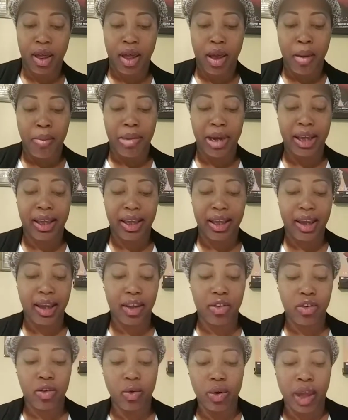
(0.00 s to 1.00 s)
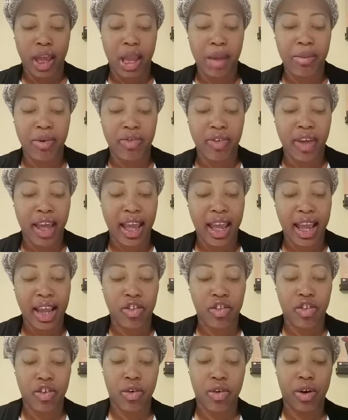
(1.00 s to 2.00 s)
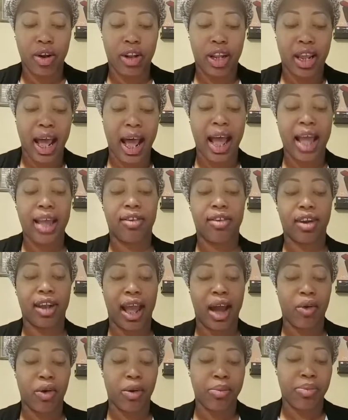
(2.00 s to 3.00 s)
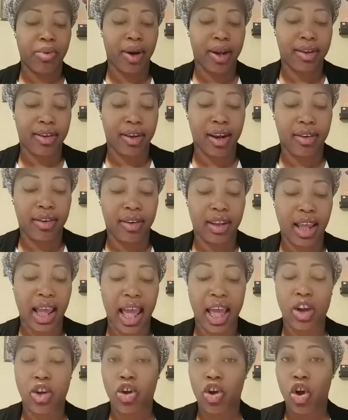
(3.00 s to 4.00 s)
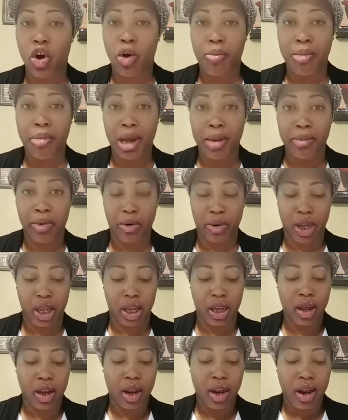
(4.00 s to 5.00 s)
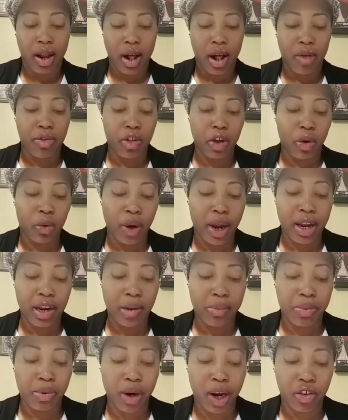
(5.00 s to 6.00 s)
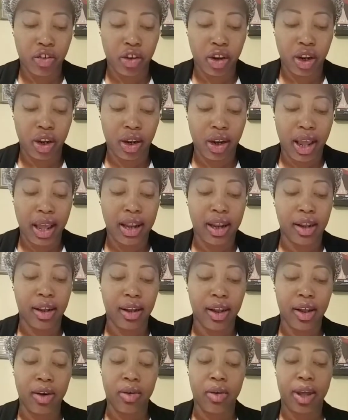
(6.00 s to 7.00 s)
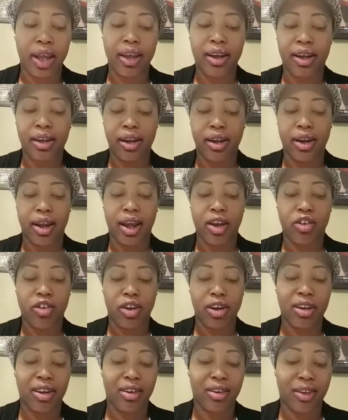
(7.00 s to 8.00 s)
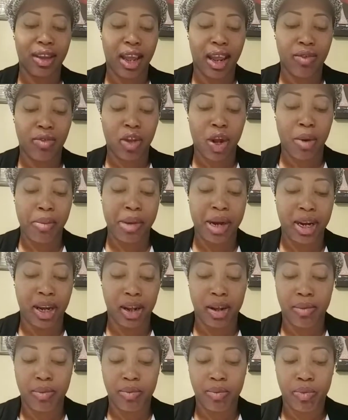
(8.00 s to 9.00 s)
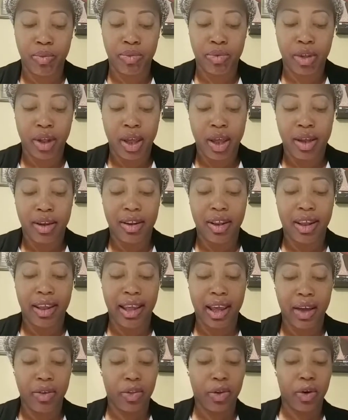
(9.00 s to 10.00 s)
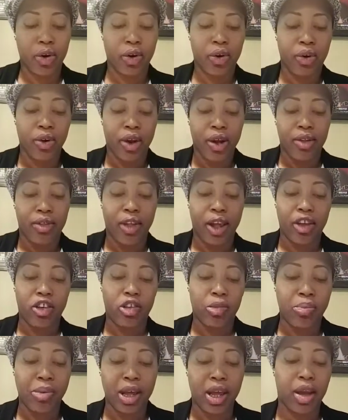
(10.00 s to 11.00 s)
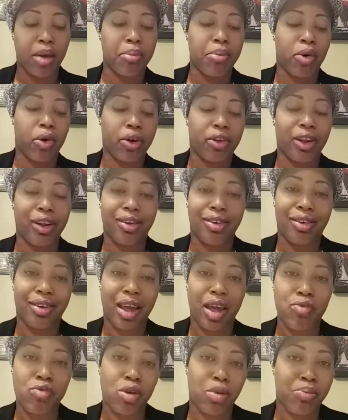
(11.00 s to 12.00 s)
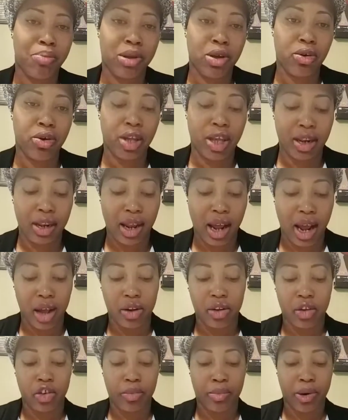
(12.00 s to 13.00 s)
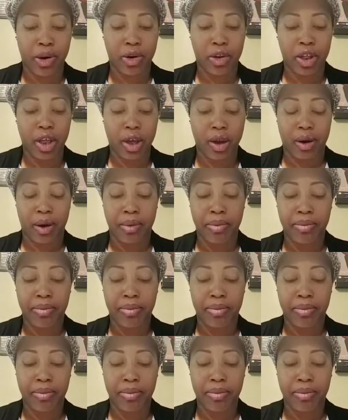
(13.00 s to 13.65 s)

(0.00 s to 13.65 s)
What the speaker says: But kids who came of age during the Eisenhower presidency had no memory of the Great Depression and a little inclination to save their money. Together, they spent more than $7 billion per year.